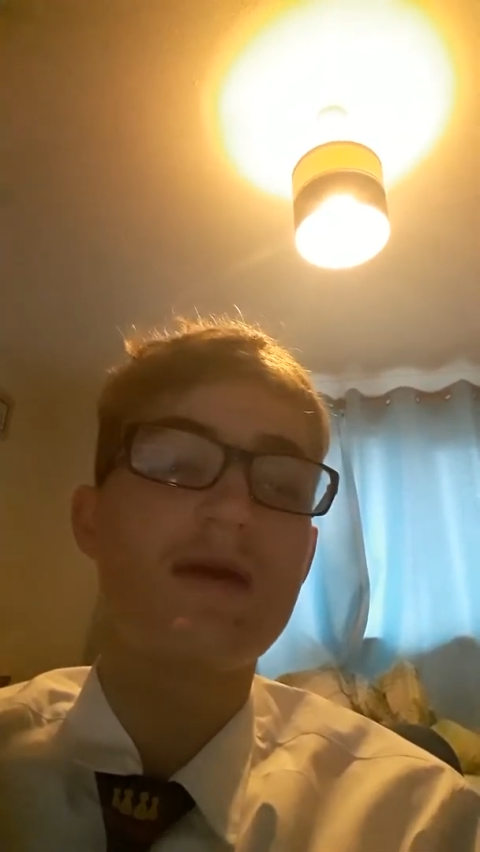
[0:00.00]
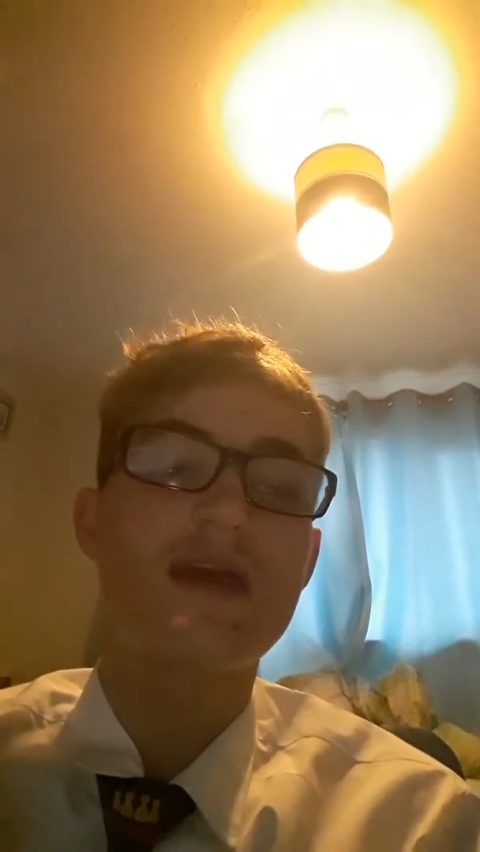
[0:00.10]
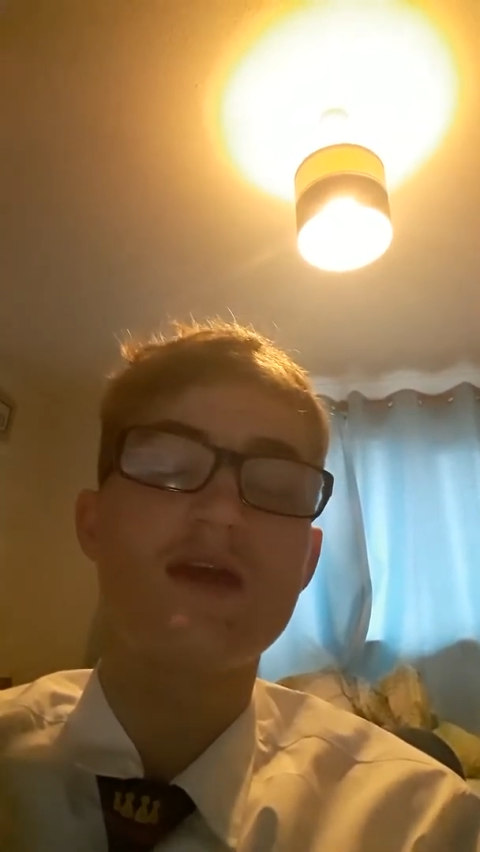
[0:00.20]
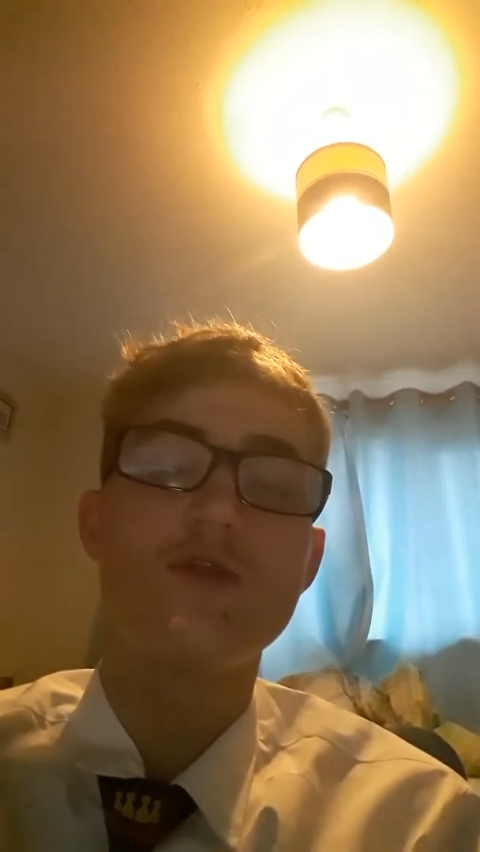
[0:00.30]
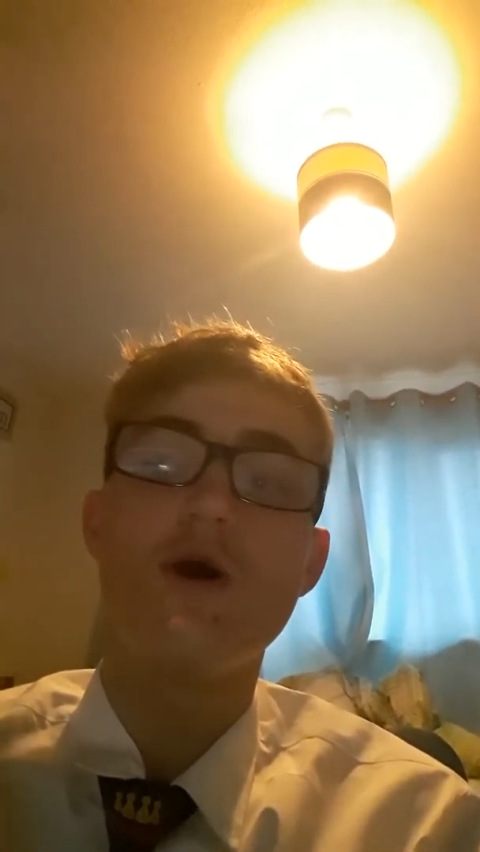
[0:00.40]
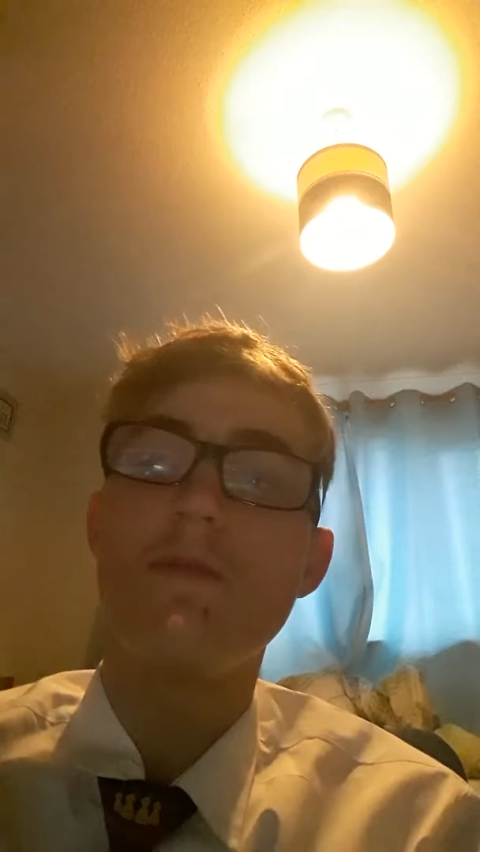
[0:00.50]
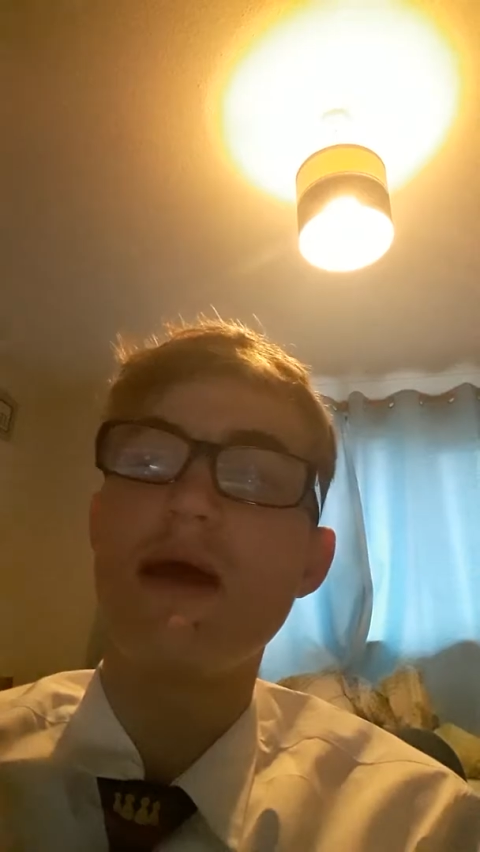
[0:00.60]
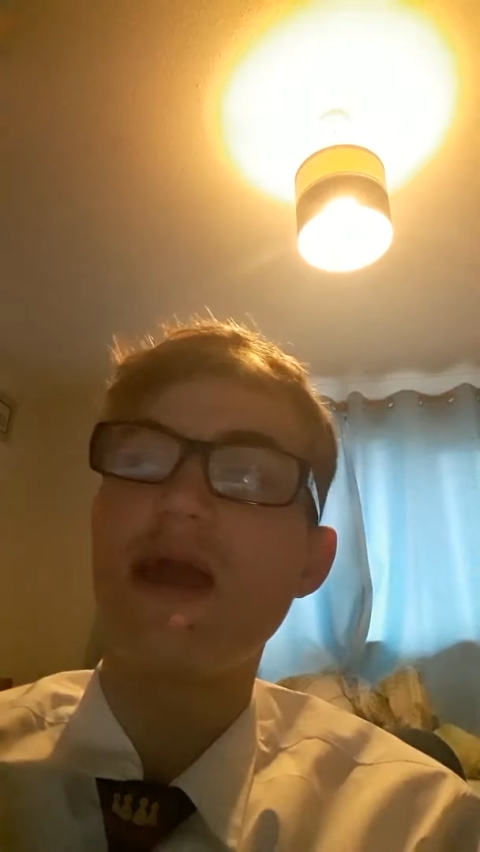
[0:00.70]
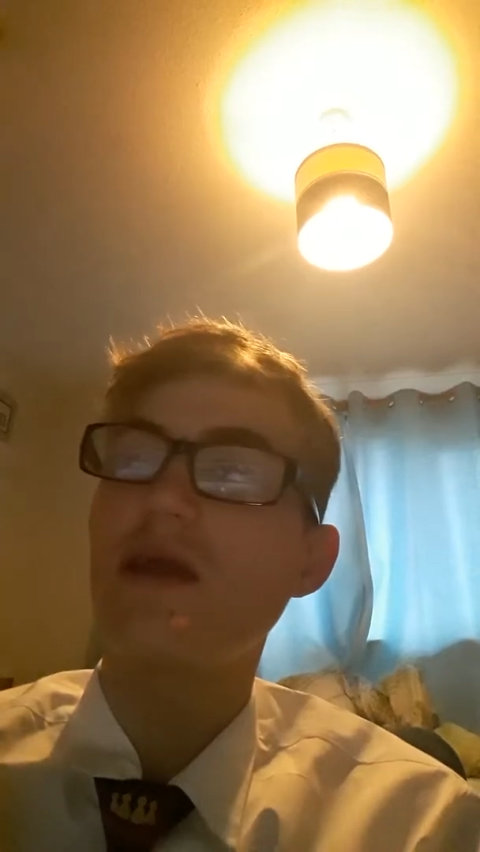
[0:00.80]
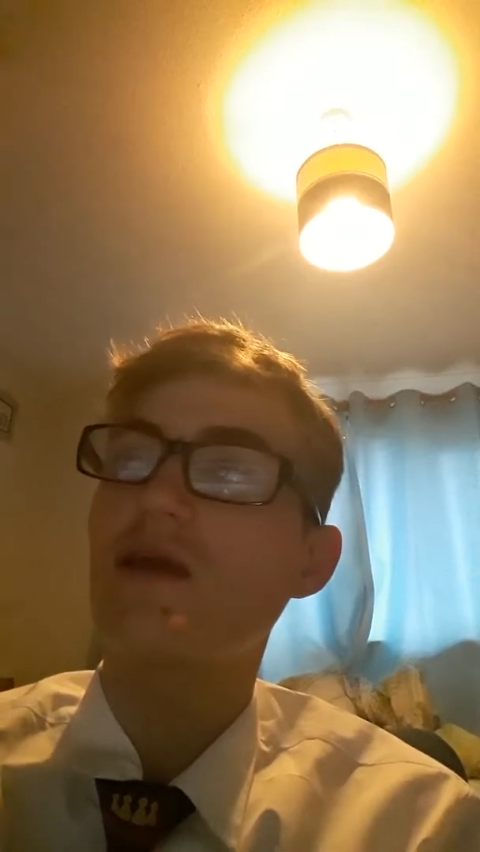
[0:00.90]

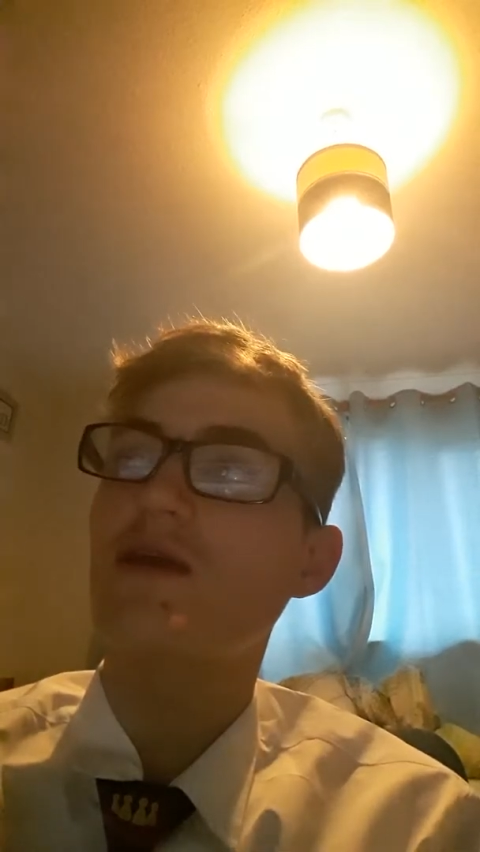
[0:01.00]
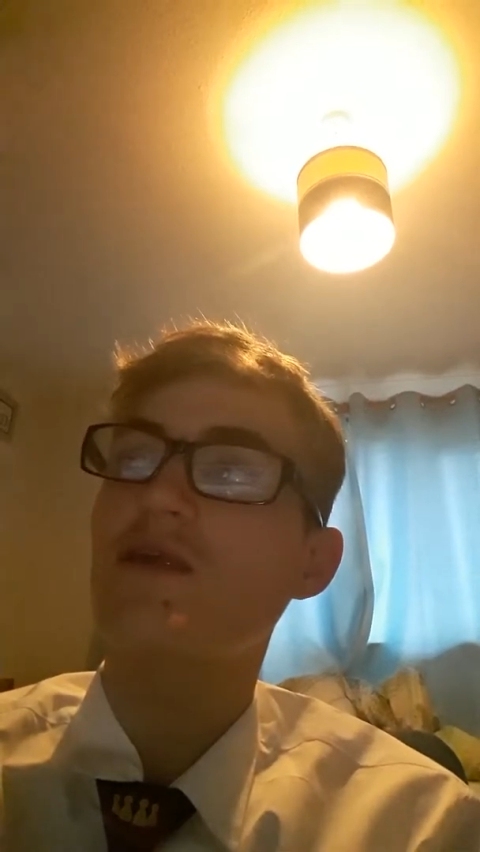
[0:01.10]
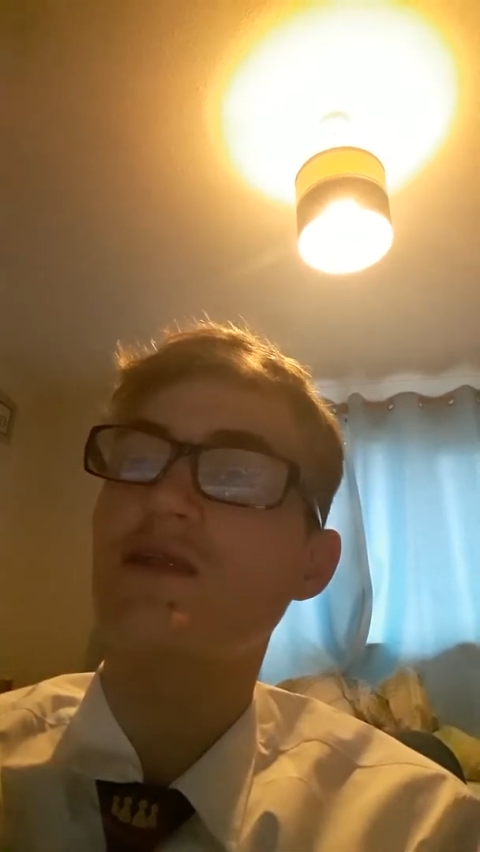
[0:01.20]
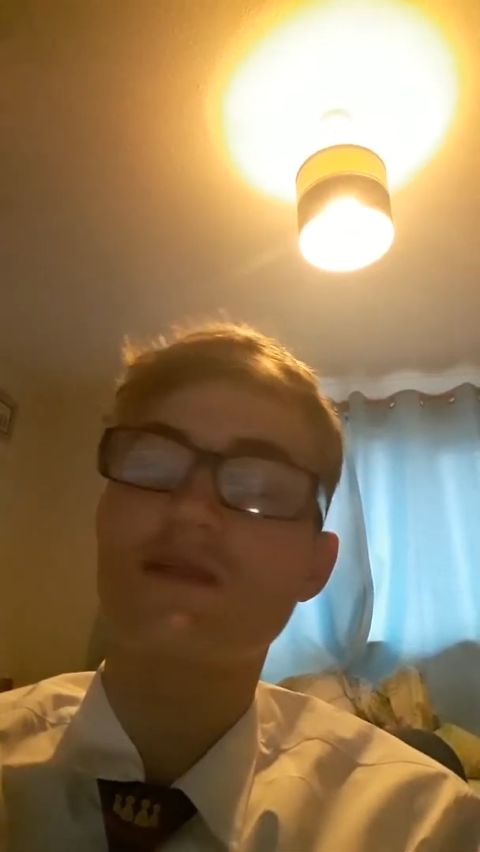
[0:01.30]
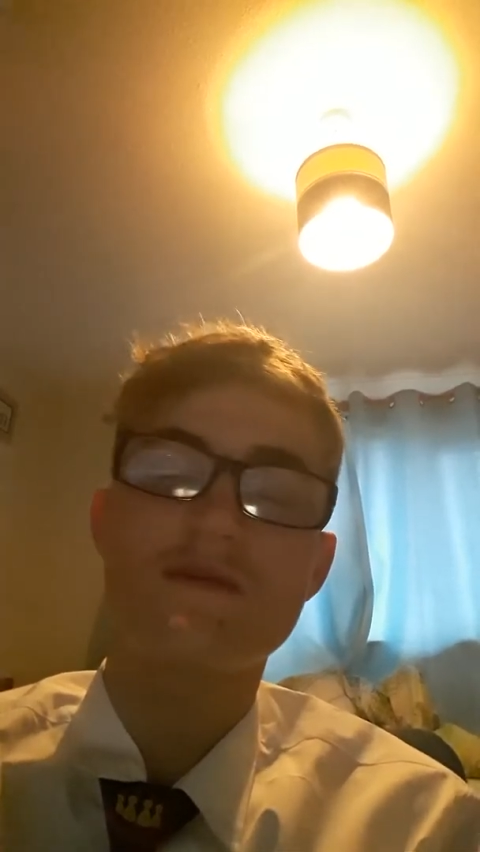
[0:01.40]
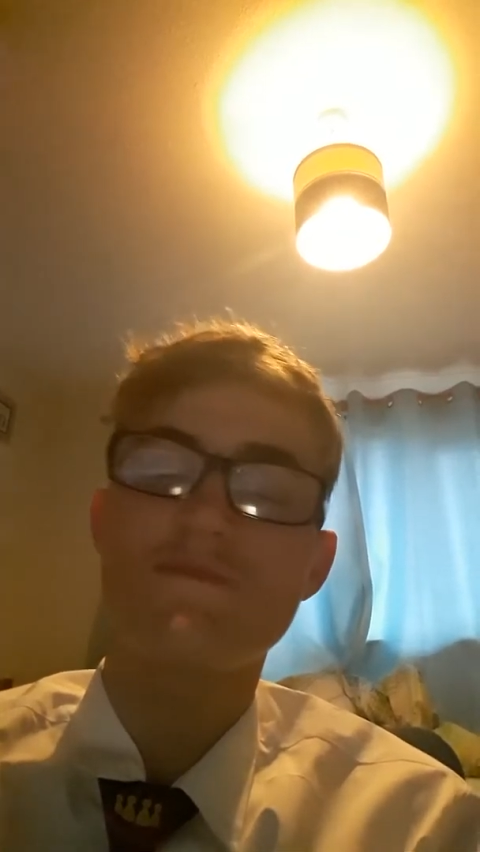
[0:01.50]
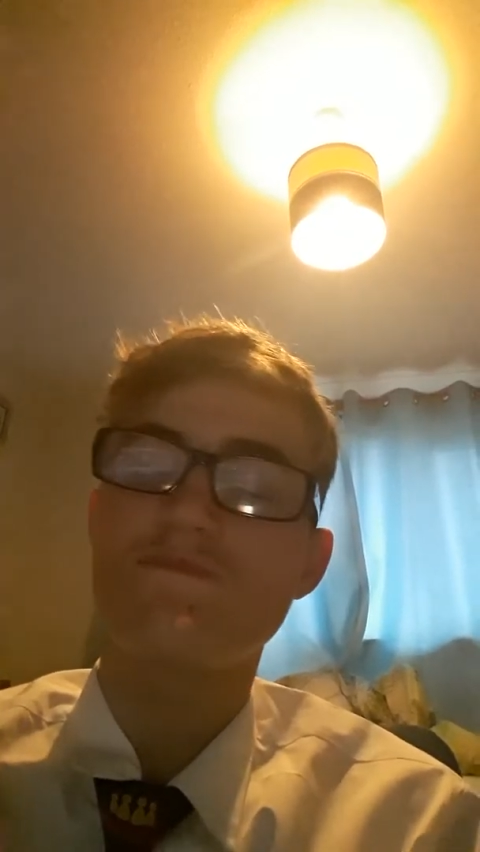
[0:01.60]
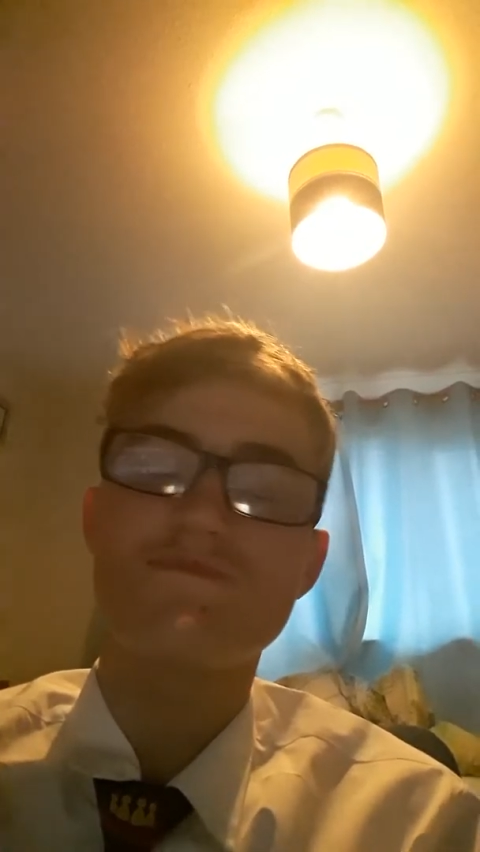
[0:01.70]
economics,